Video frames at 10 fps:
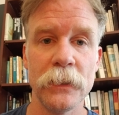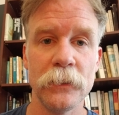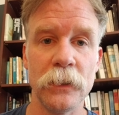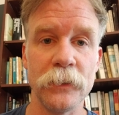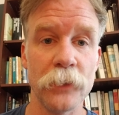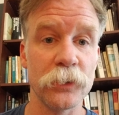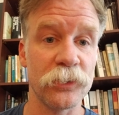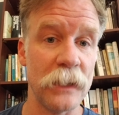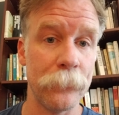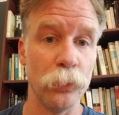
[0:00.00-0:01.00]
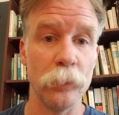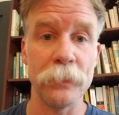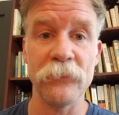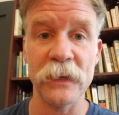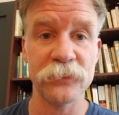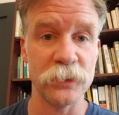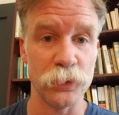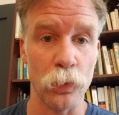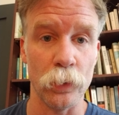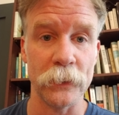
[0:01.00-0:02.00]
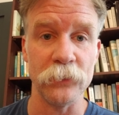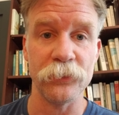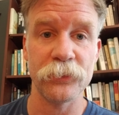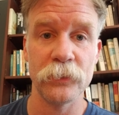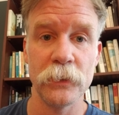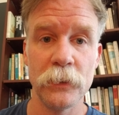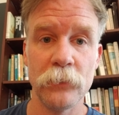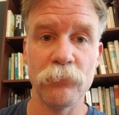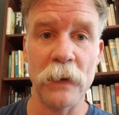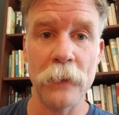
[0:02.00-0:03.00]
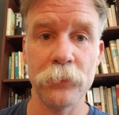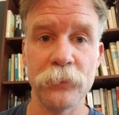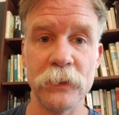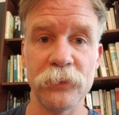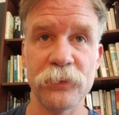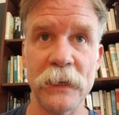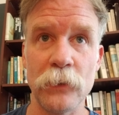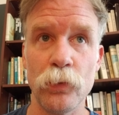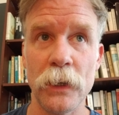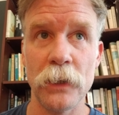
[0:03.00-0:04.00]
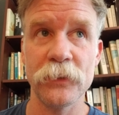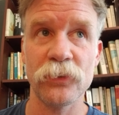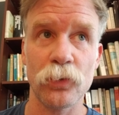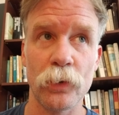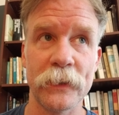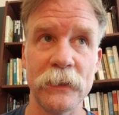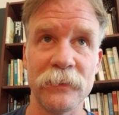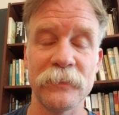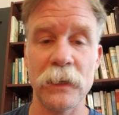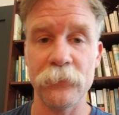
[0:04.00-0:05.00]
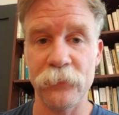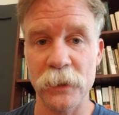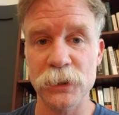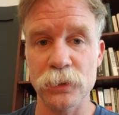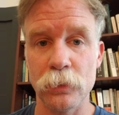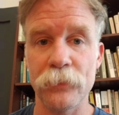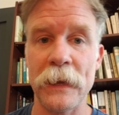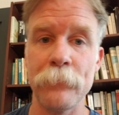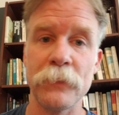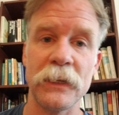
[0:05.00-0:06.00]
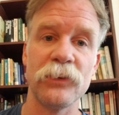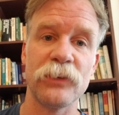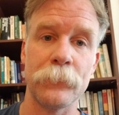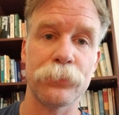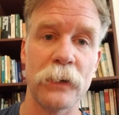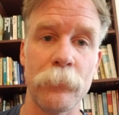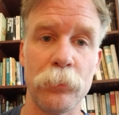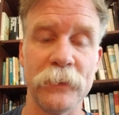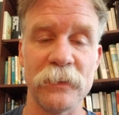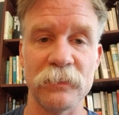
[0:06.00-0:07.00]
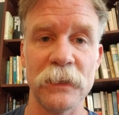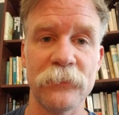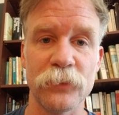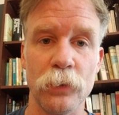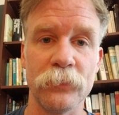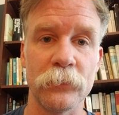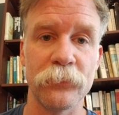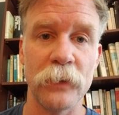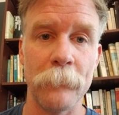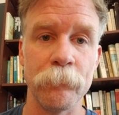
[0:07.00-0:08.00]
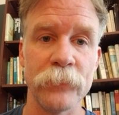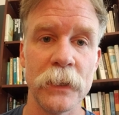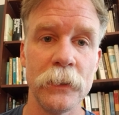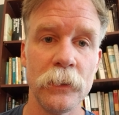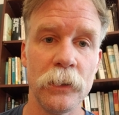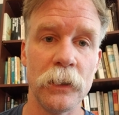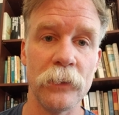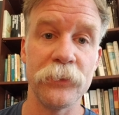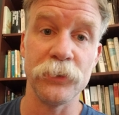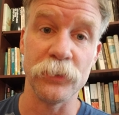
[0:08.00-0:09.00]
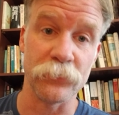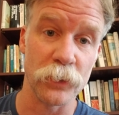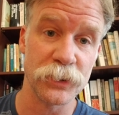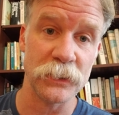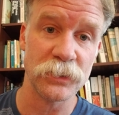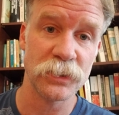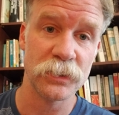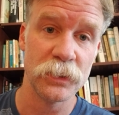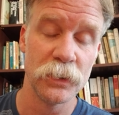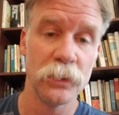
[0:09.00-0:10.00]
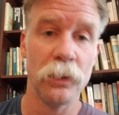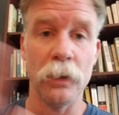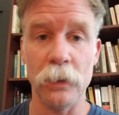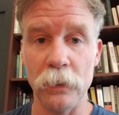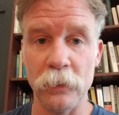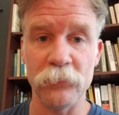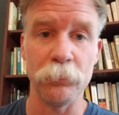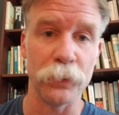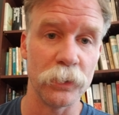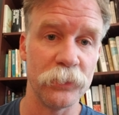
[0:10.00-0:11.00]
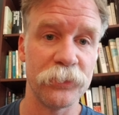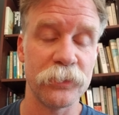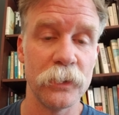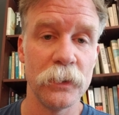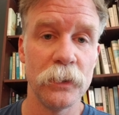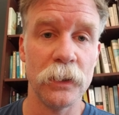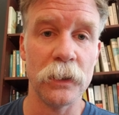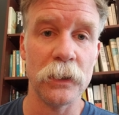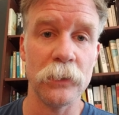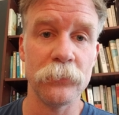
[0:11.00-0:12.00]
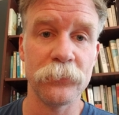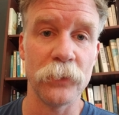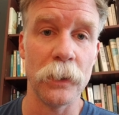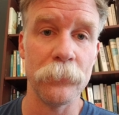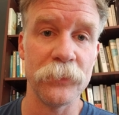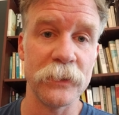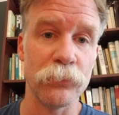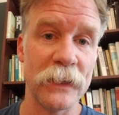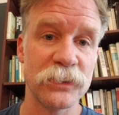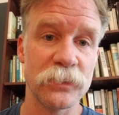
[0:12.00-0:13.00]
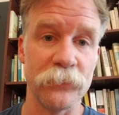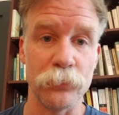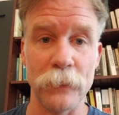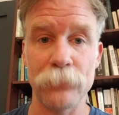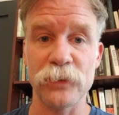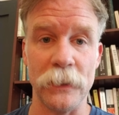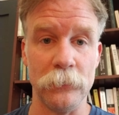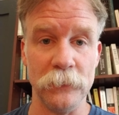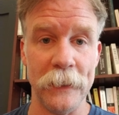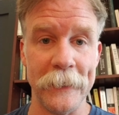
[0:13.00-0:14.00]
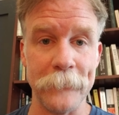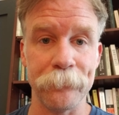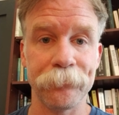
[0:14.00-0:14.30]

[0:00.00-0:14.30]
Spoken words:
Another example would be vestigial organs. Rather than saying, well, this organ is non-functional, that means it probably is left over from the divergence of birds from the rest of the reptile line.